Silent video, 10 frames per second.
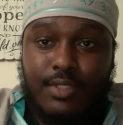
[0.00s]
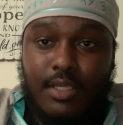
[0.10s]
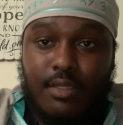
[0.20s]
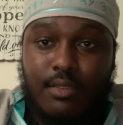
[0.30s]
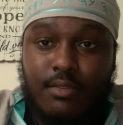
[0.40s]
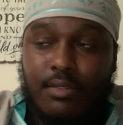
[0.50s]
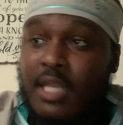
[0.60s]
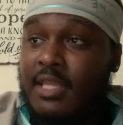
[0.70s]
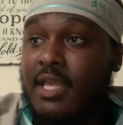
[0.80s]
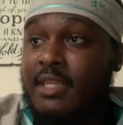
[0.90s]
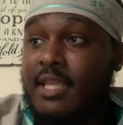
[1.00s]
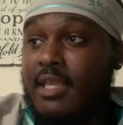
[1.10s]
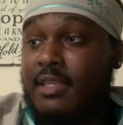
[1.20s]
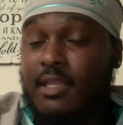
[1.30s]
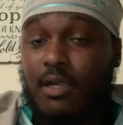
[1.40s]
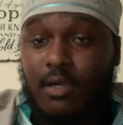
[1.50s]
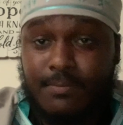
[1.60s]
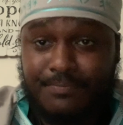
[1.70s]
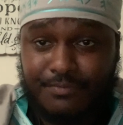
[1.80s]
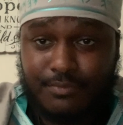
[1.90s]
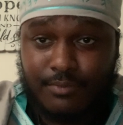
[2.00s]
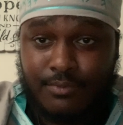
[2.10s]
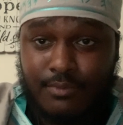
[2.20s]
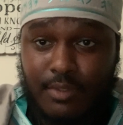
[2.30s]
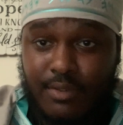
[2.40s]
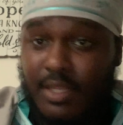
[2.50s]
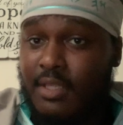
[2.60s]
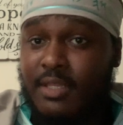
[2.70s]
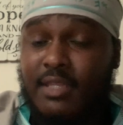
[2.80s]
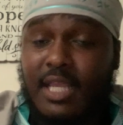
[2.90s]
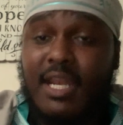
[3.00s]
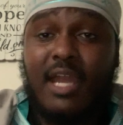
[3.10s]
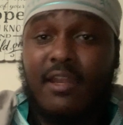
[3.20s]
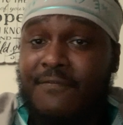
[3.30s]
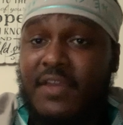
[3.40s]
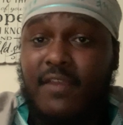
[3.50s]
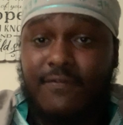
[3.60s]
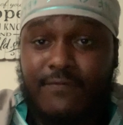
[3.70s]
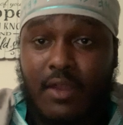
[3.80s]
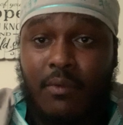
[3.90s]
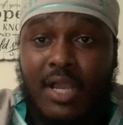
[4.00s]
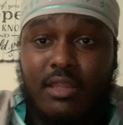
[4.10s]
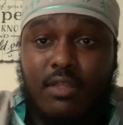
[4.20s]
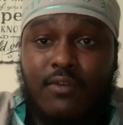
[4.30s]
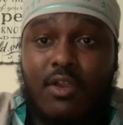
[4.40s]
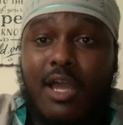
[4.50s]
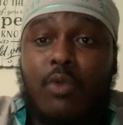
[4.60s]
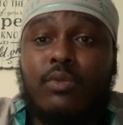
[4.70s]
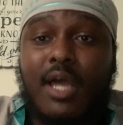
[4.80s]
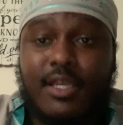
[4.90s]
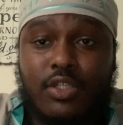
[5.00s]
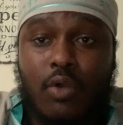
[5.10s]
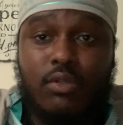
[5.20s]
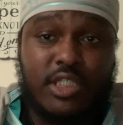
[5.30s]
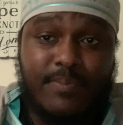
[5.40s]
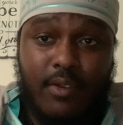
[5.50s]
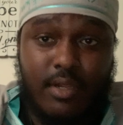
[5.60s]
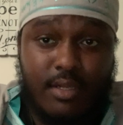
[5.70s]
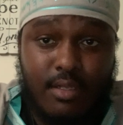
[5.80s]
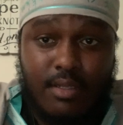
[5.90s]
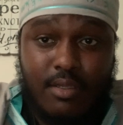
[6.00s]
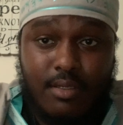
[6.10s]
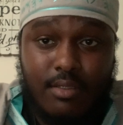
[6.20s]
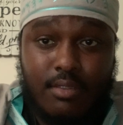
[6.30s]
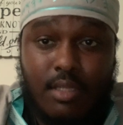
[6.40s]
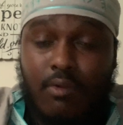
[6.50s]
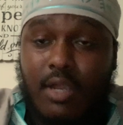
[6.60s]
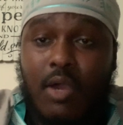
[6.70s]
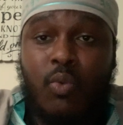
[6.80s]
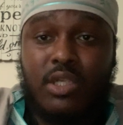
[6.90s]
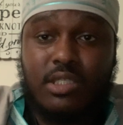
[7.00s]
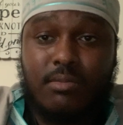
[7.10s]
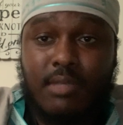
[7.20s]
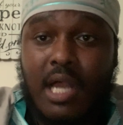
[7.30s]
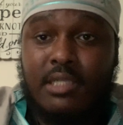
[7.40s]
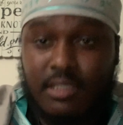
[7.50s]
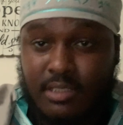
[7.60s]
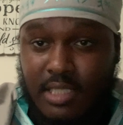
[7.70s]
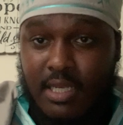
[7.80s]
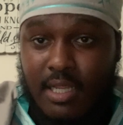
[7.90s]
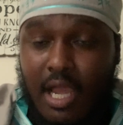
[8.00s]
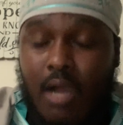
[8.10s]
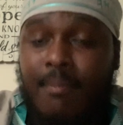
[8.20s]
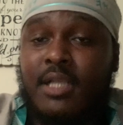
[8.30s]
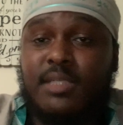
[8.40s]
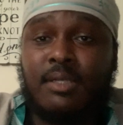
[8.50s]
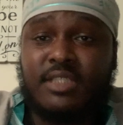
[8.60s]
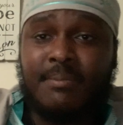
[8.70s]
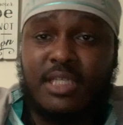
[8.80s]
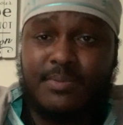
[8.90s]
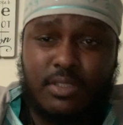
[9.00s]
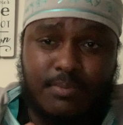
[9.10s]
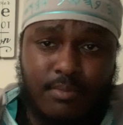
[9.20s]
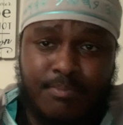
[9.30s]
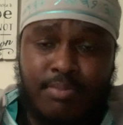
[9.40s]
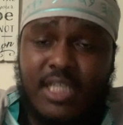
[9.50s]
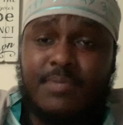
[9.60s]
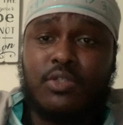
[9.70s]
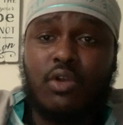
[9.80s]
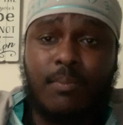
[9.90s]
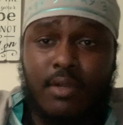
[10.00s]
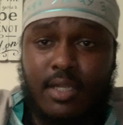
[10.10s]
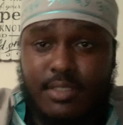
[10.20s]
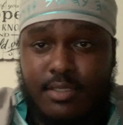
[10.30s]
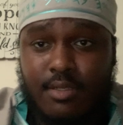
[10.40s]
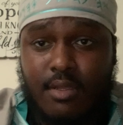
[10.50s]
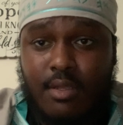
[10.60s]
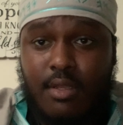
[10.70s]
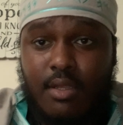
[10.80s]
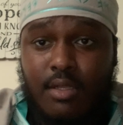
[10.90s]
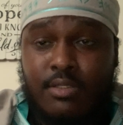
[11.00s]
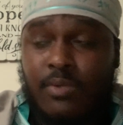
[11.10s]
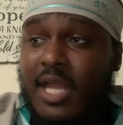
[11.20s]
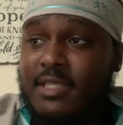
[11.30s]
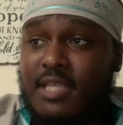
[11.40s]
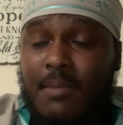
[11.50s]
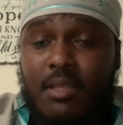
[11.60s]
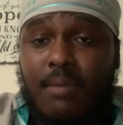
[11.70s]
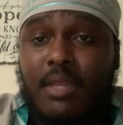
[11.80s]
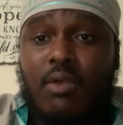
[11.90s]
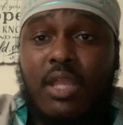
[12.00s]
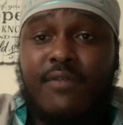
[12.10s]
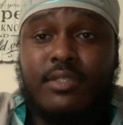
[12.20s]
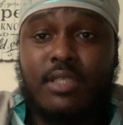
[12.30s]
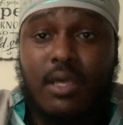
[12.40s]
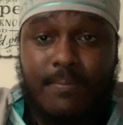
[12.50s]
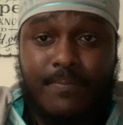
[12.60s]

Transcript: See, and then and then, and then um they, they not in the faith. They don't got the Vakakwadosh, the Holy Spirit. They don't got wisdom, knowledge, understanding that Yahweh Bashim Shai blessed, blessed bestowed upon us. So when that time comes, they're gonna give us up.